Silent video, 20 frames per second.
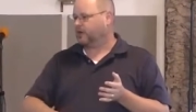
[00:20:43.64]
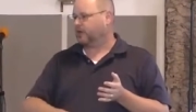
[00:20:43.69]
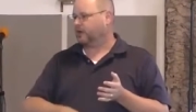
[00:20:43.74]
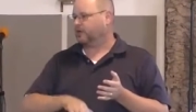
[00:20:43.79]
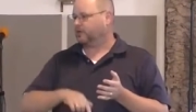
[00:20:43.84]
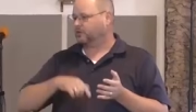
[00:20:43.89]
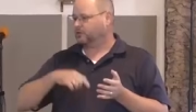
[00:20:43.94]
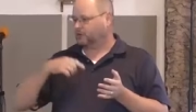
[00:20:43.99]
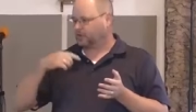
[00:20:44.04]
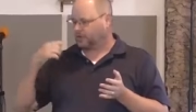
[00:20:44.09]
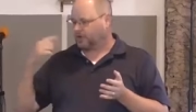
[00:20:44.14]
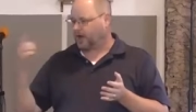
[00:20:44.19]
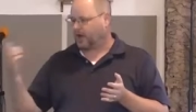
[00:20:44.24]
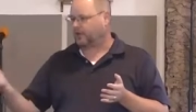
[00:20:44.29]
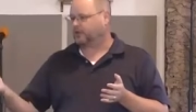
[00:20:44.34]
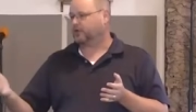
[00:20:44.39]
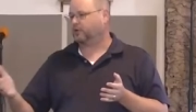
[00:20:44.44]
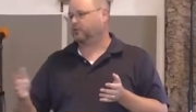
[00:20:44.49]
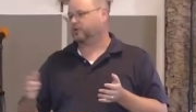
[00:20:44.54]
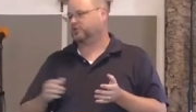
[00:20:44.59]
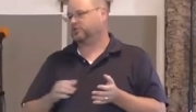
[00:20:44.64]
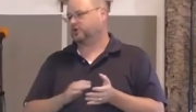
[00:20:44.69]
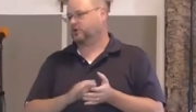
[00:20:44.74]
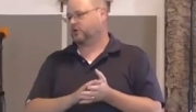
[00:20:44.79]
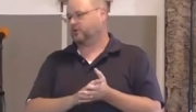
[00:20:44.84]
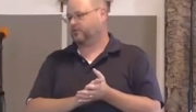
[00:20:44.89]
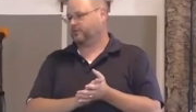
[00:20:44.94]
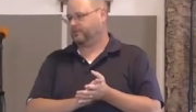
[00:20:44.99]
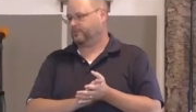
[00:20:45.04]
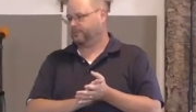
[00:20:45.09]
the, the God that we
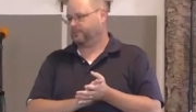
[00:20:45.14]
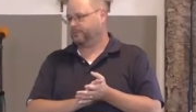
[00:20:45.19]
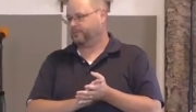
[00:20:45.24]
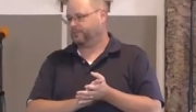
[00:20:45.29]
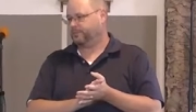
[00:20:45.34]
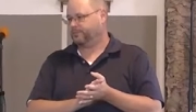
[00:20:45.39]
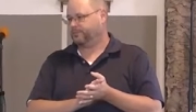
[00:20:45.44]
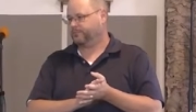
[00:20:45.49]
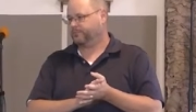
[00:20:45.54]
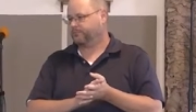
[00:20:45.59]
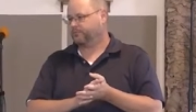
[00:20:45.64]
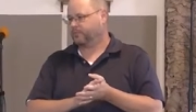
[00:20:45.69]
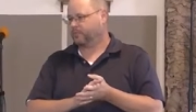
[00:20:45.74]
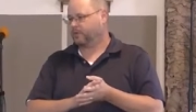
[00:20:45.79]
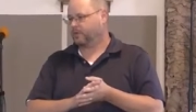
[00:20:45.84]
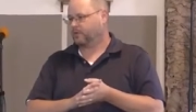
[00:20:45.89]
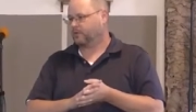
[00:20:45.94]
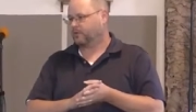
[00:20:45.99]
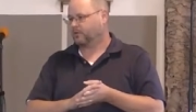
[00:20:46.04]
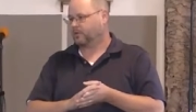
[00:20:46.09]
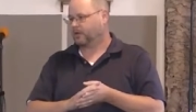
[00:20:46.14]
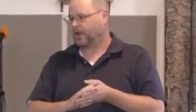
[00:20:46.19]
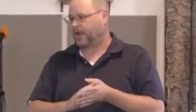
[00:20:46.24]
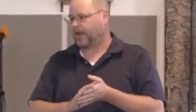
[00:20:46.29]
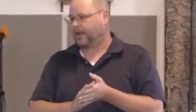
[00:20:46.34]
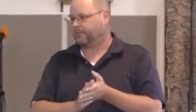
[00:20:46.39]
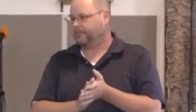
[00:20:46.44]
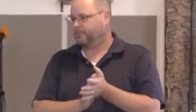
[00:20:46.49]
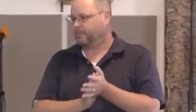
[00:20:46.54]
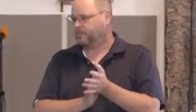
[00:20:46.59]
serve.
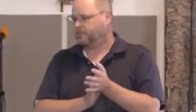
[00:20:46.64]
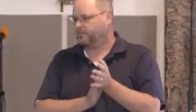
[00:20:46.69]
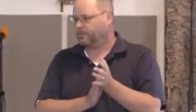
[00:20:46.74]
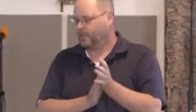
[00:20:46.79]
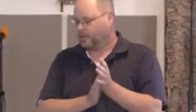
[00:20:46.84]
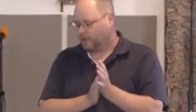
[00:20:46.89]
Okay?